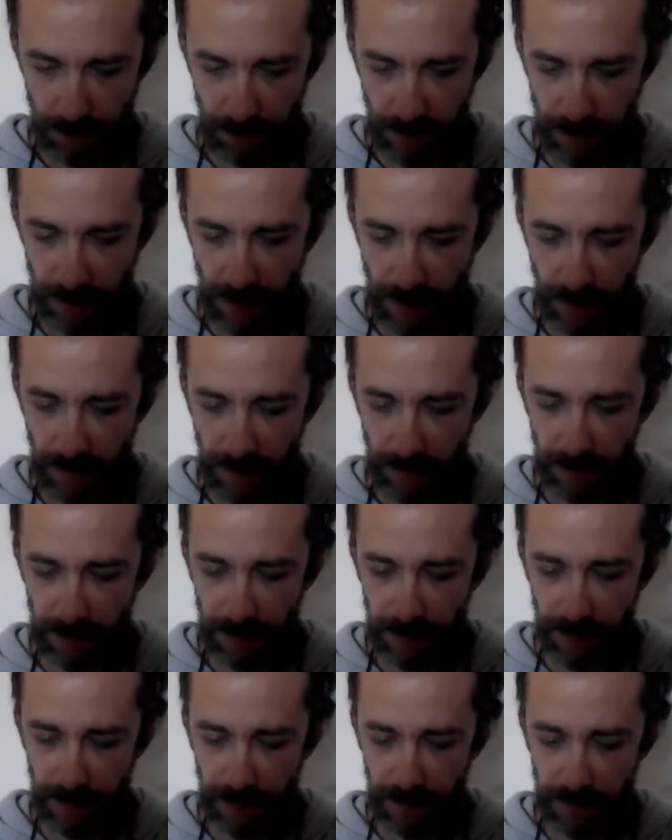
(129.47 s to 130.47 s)

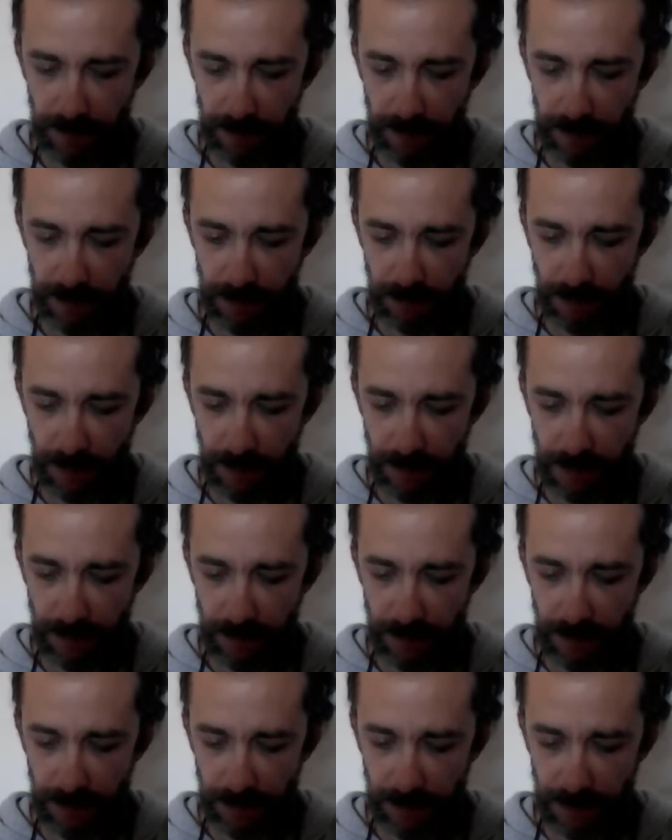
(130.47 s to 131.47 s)
Probably the first one is
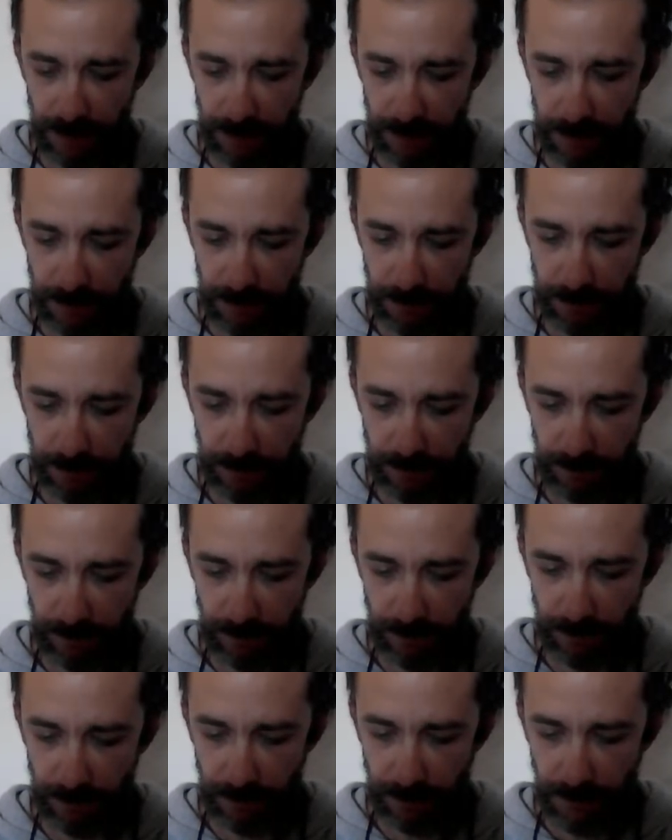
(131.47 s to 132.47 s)
Buddhist,
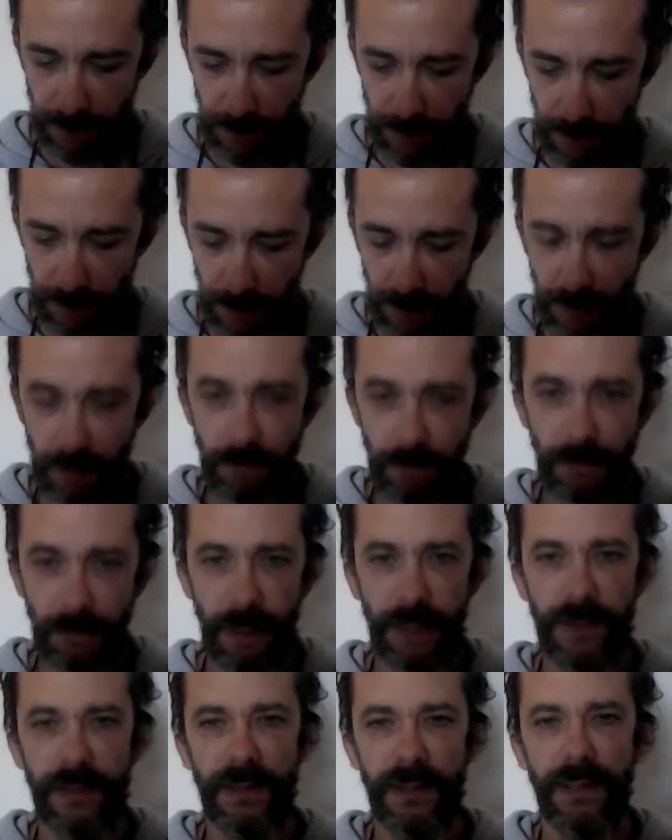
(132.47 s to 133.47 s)

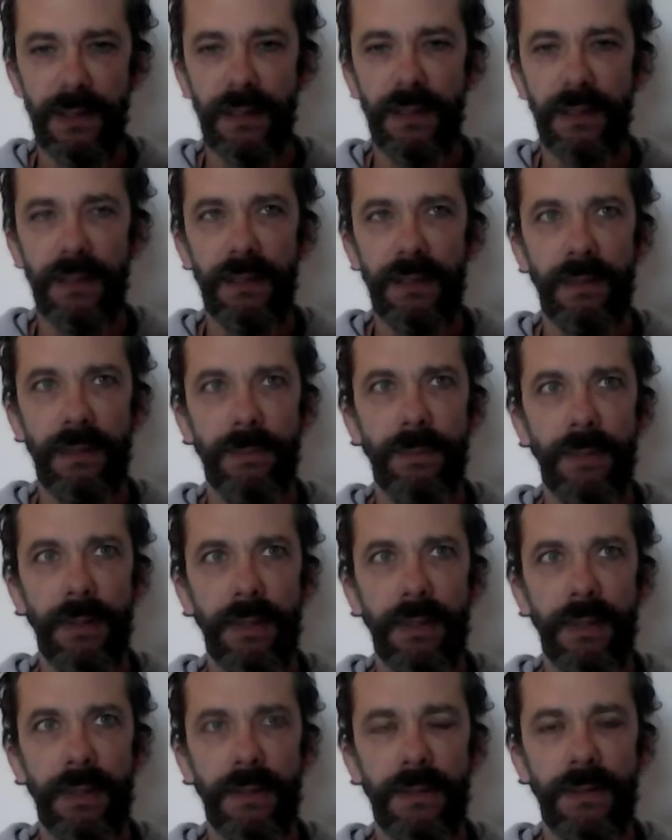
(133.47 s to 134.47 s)
but the
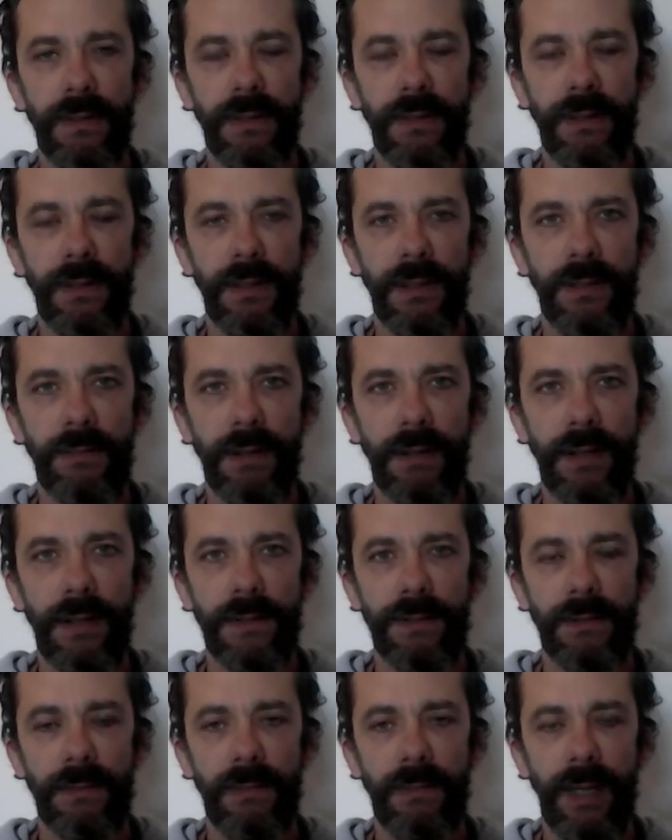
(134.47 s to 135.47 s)
point he
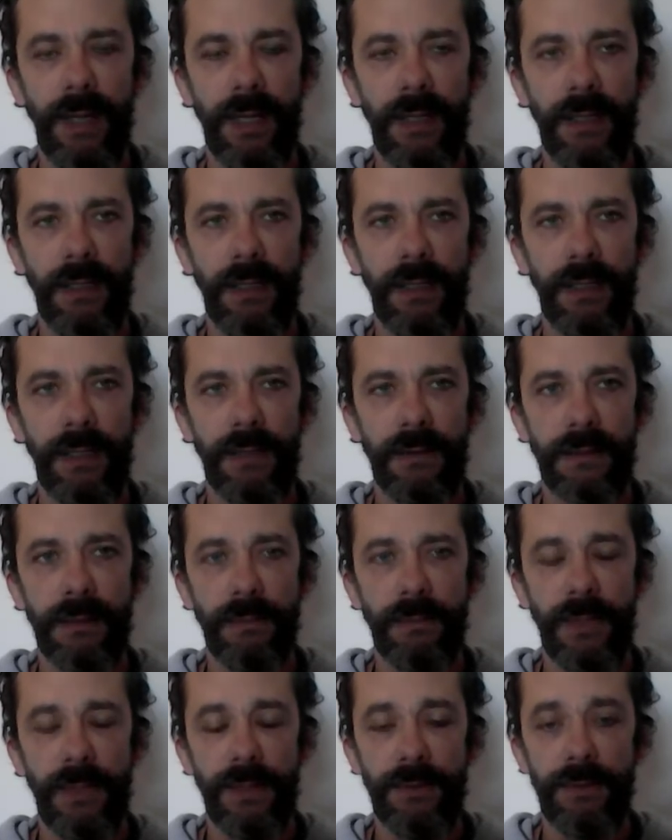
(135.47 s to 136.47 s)
tries to make in his
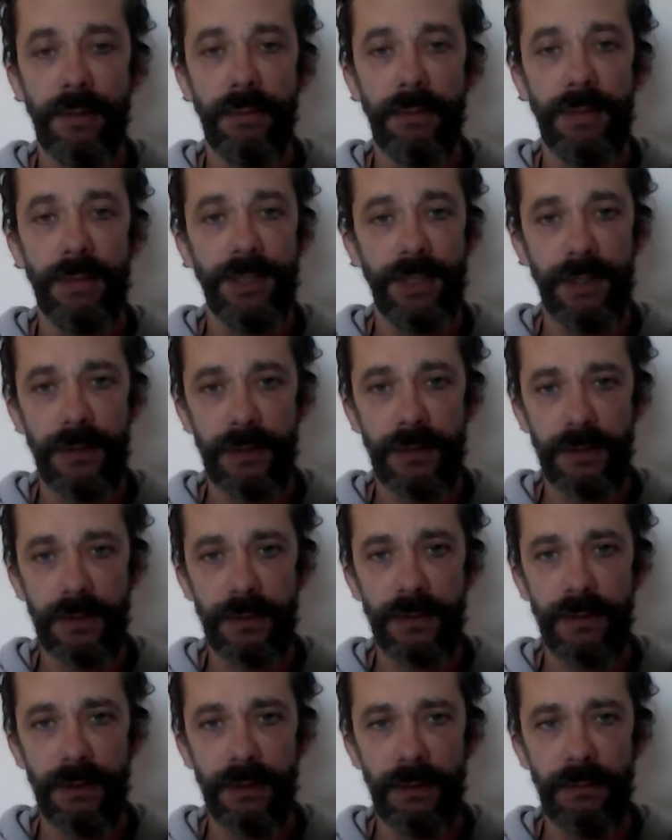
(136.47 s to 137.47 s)
commentary, which
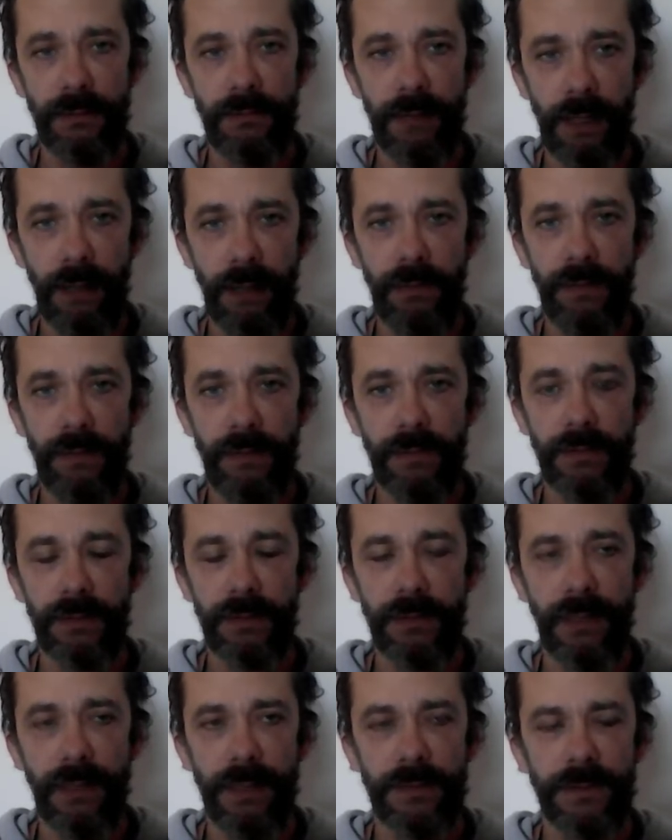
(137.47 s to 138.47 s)
is relevant
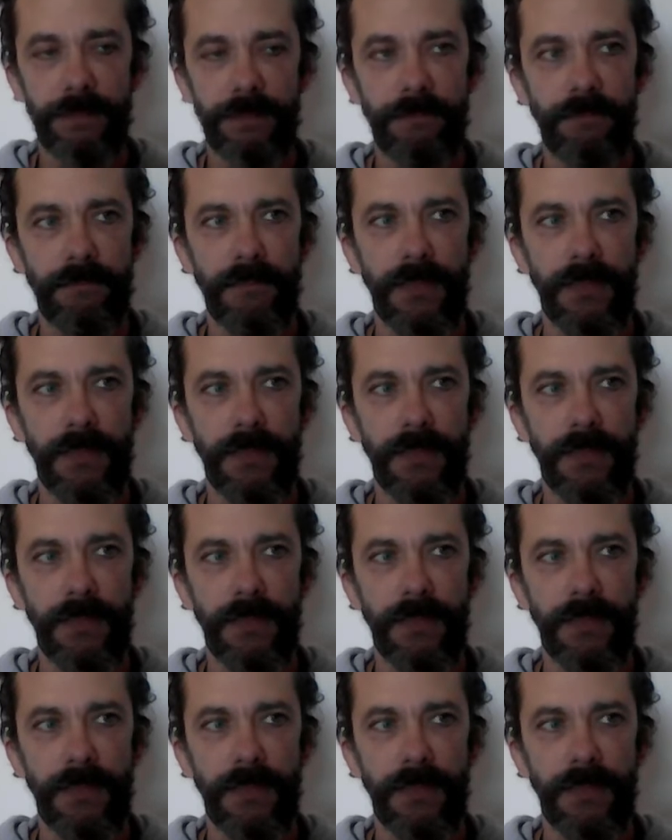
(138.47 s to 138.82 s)
for us,